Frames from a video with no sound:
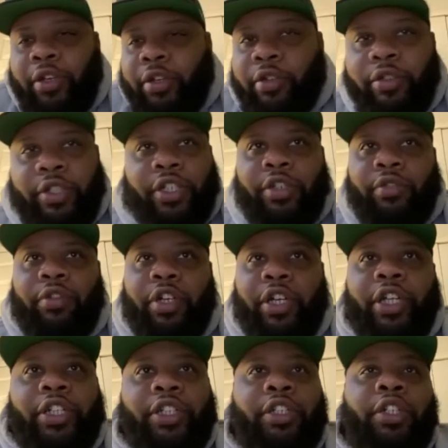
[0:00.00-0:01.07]
who she
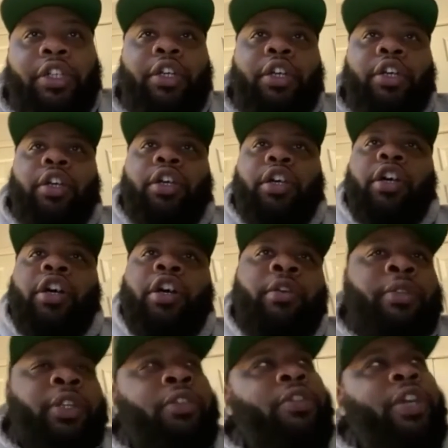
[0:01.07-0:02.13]
was. I
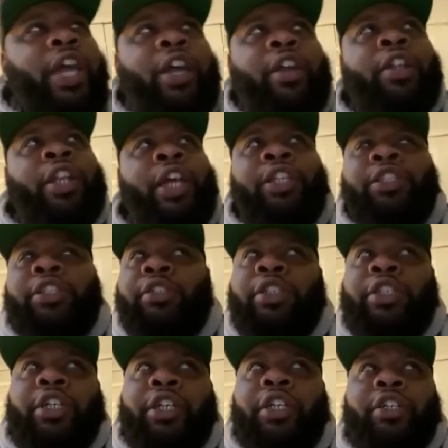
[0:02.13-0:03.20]
think we had her like 2
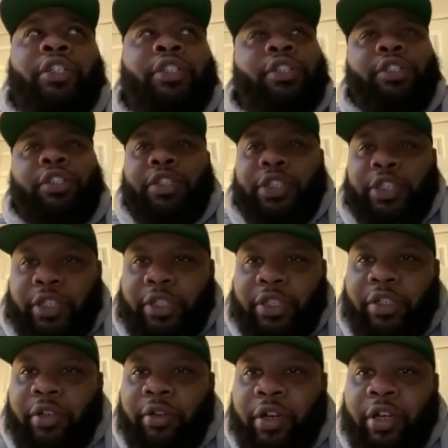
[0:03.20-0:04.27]
years in a
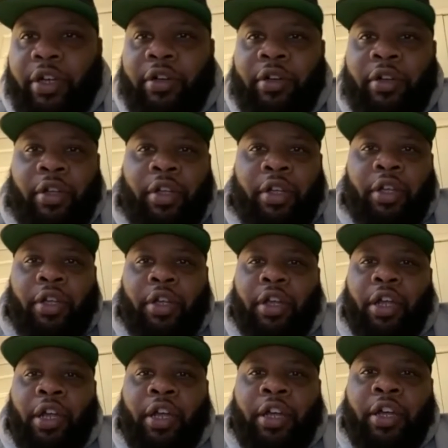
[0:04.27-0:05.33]
row.
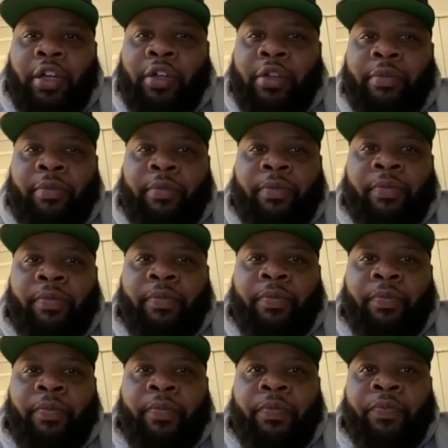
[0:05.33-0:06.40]
Um,
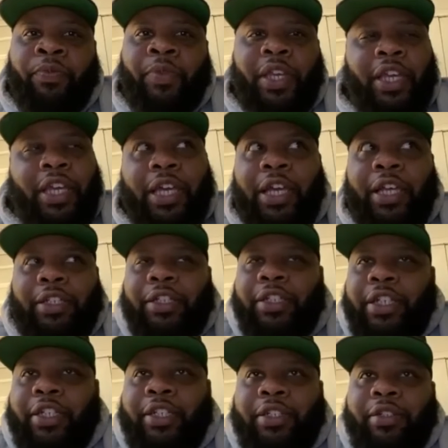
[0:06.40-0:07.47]
yeah, it's
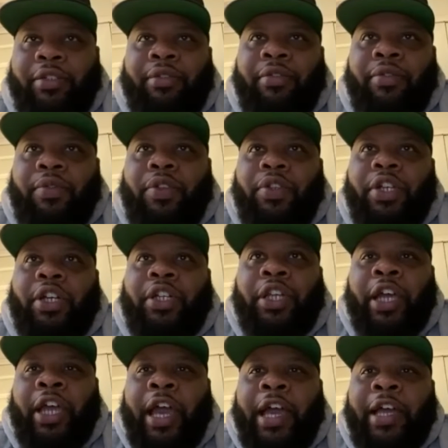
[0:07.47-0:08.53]
just, like
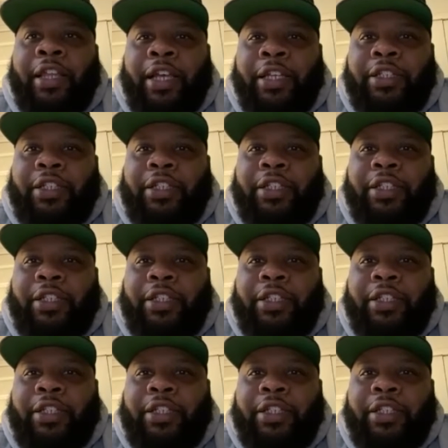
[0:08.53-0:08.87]
I like